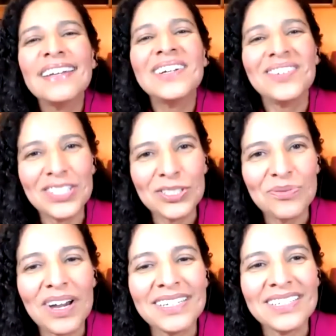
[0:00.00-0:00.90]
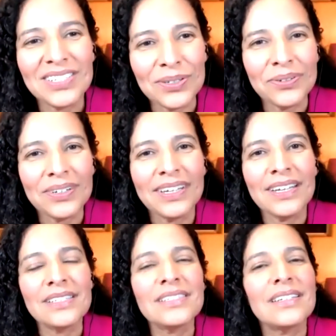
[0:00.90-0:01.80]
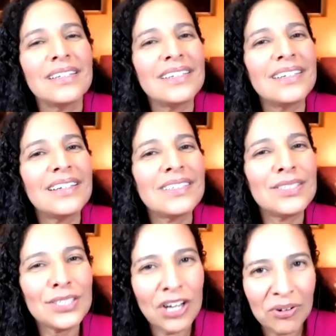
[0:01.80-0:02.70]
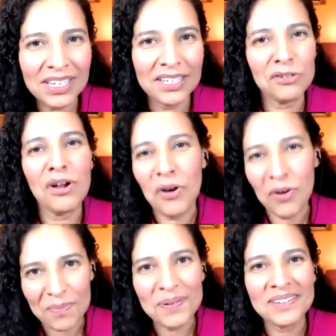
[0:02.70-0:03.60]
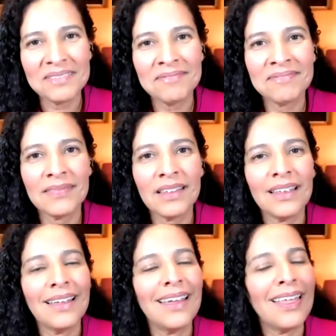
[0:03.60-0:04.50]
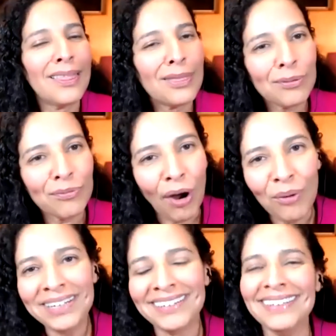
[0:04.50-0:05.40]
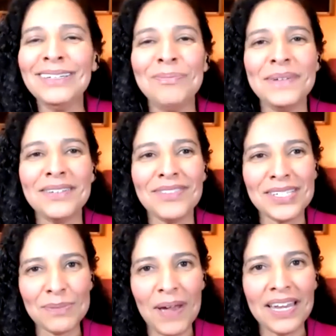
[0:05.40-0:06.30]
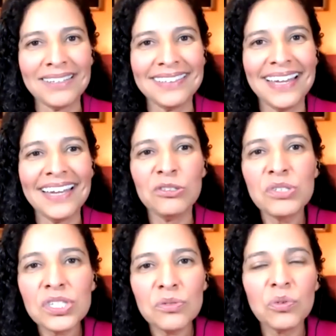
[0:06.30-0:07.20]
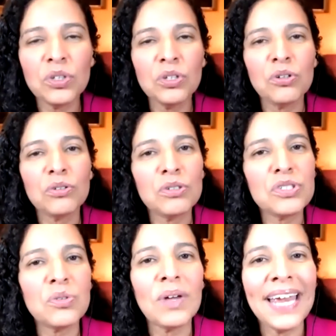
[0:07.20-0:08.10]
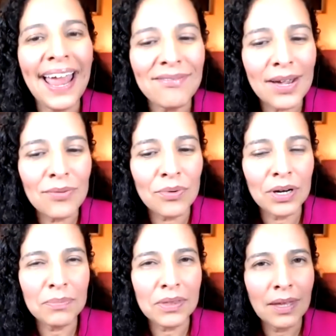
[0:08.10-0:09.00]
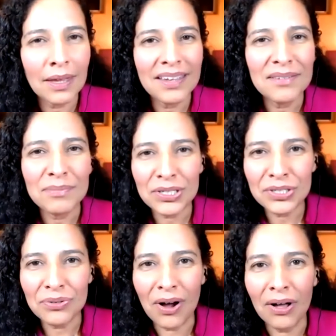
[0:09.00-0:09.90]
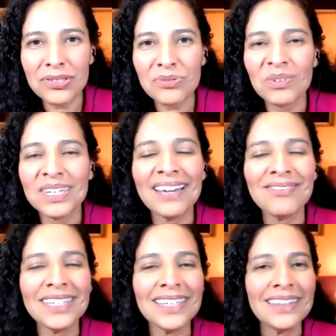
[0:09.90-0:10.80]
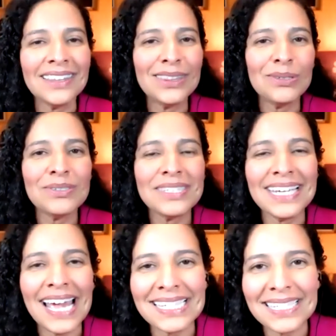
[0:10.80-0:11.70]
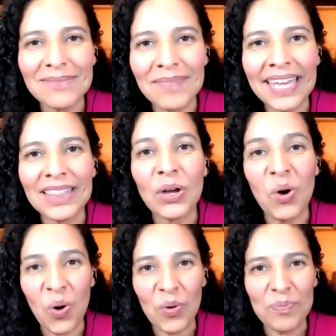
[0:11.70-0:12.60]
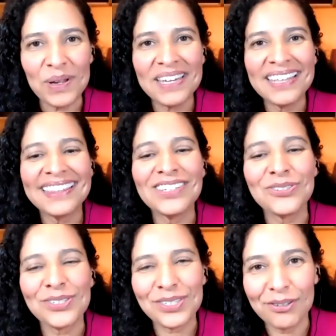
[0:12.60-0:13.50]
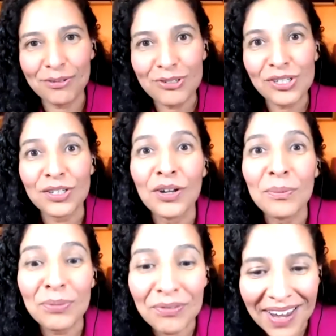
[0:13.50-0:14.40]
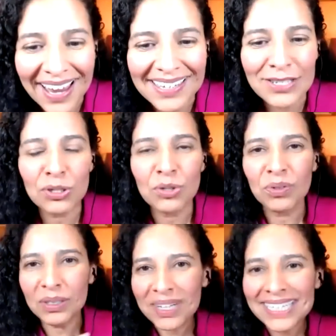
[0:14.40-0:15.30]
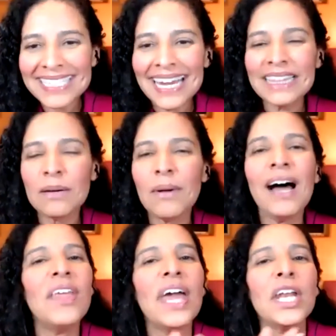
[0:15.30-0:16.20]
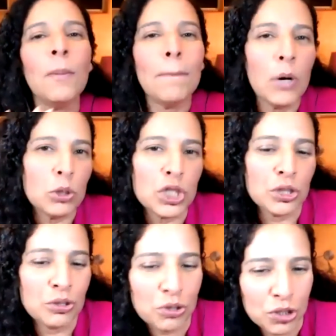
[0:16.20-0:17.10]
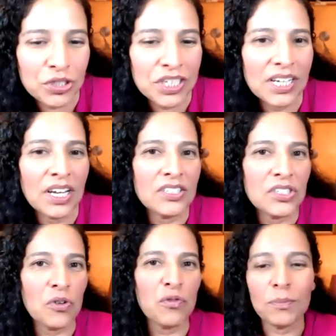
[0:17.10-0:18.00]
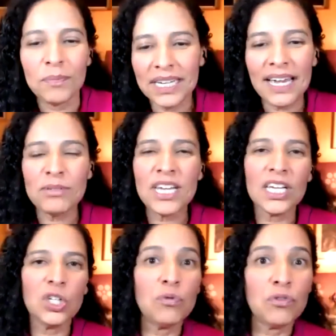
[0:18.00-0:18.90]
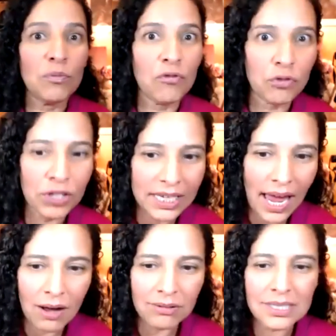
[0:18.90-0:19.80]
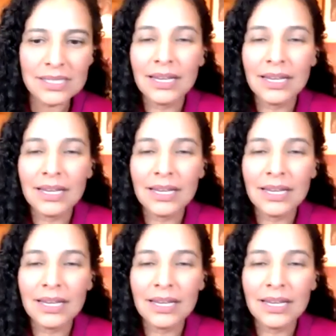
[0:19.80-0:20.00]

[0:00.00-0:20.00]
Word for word: what you want to do is show a little hope, throw in a little bit of the smile. And you still, you know, you still want to have that warmth, but you also want to have the enthusiasm and the hope that your solution provides. So you really want to take them on that emotional journey. So for me, I'm taking you from freak outs